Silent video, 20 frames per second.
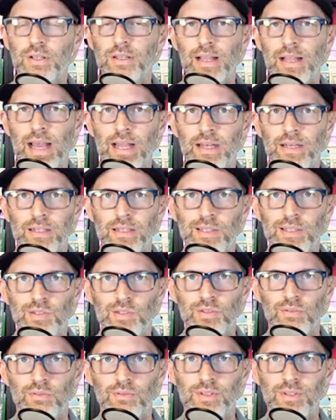that
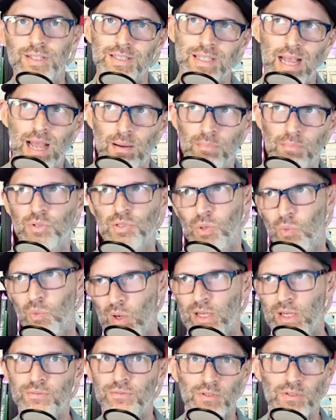is this app was a
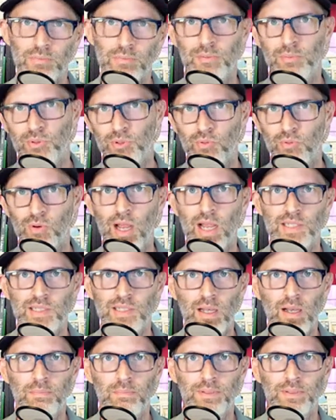way for the people to rise
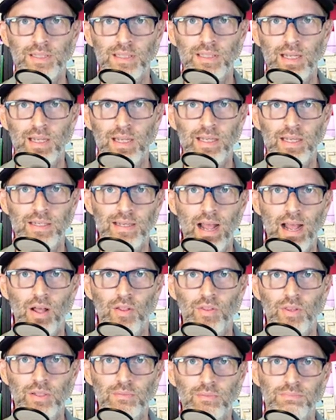up, and and now
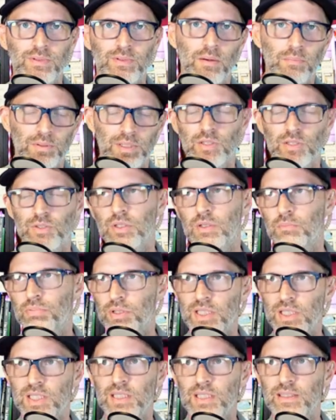the companies are
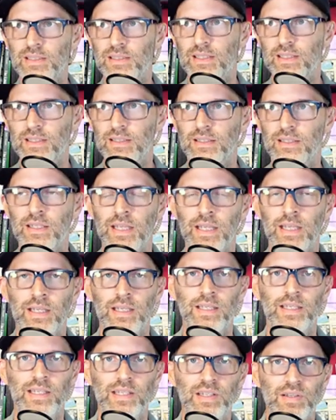complicit in
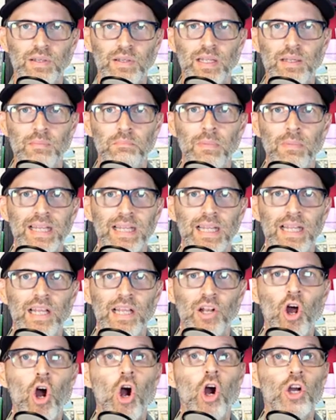in in making
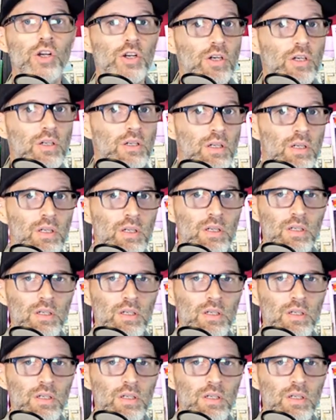it harder